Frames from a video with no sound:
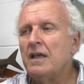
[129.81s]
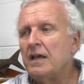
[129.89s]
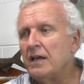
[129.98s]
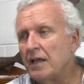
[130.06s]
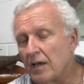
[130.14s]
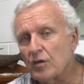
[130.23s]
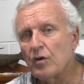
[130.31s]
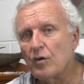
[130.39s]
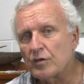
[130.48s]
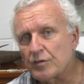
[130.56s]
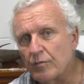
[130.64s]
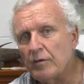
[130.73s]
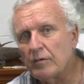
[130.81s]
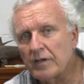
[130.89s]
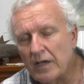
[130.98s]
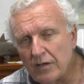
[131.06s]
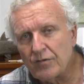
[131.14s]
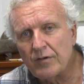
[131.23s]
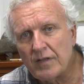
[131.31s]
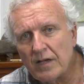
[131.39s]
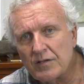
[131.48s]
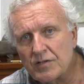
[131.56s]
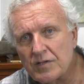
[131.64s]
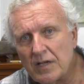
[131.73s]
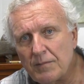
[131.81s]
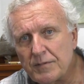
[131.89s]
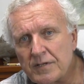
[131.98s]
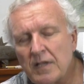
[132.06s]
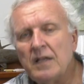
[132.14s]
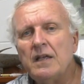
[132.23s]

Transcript: In our course, we will go through those steps